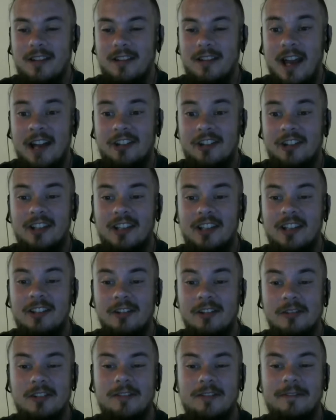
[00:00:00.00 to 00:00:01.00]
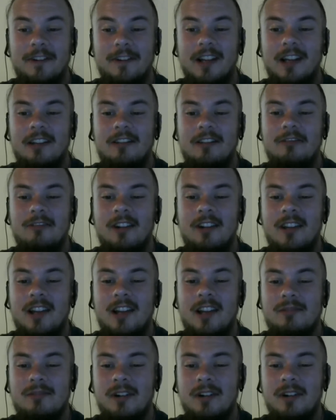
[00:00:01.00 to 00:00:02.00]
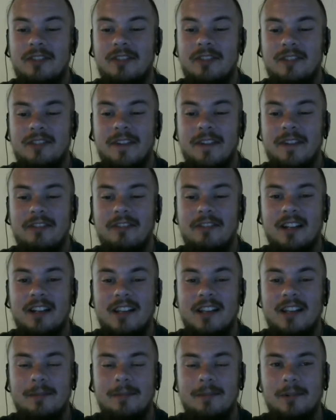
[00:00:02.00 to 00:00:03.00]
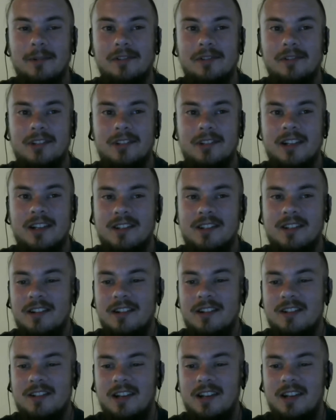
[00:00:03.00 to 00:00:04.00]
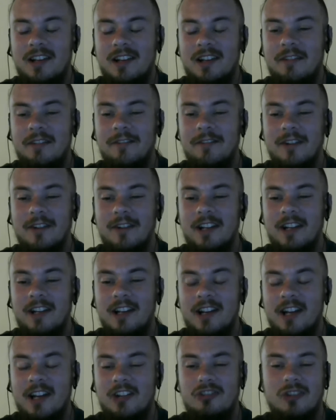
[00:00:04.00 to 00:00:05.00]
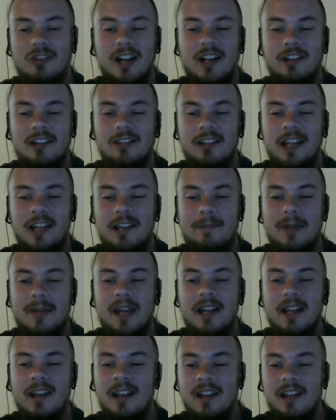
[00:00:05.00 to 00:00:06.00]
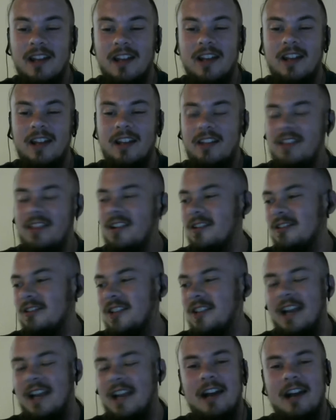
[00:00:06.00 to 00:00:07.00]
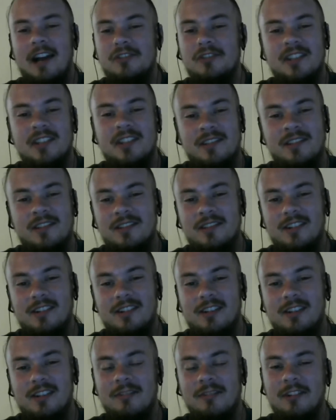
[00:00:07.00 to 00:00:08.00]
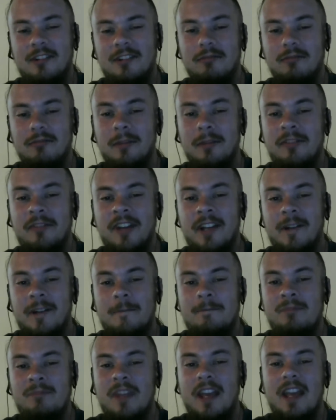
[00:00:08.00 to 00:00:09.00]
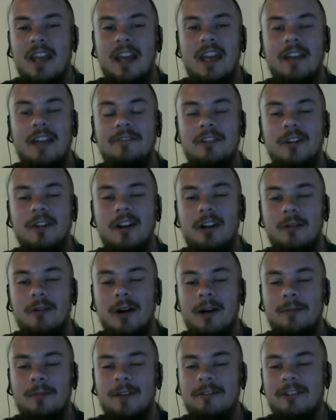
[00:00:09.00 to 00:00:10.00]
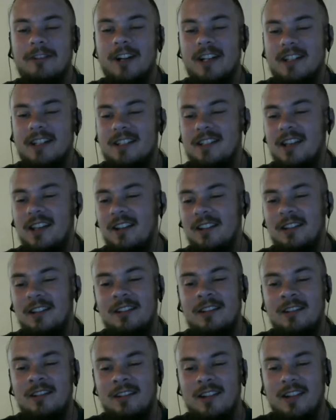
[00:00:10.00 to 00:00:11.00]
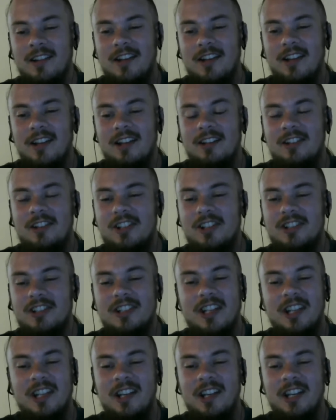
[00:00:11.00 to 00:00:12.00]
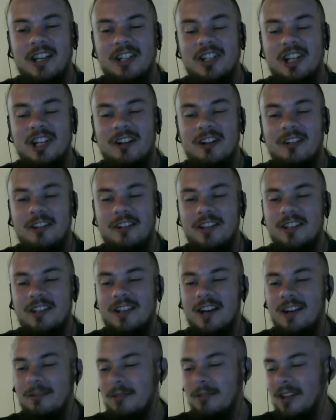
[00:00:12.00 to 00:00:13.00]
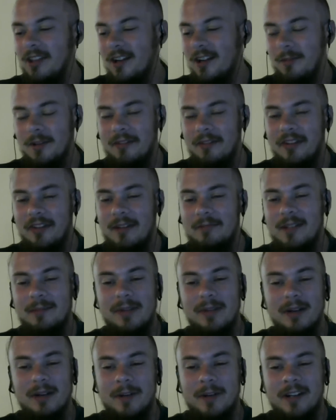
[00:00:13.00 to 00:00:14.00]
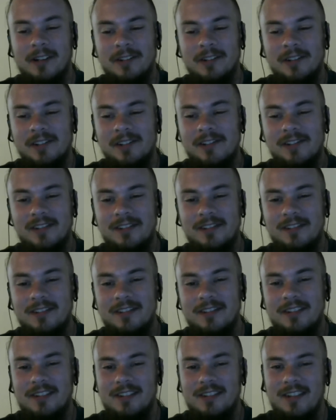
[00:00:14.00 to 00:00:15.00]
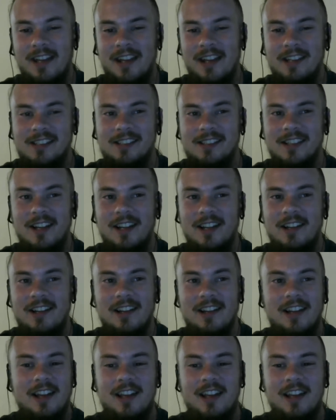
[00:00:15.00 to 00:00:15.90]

Actually, he used Fallout 3 as one of his favorite examples because there's if you find a dried out lake bed, there's like houses around the rim of it. If you go up, you find a skeleton just sitting in a chair on the dock with a couple of empty beer bottles. And it's like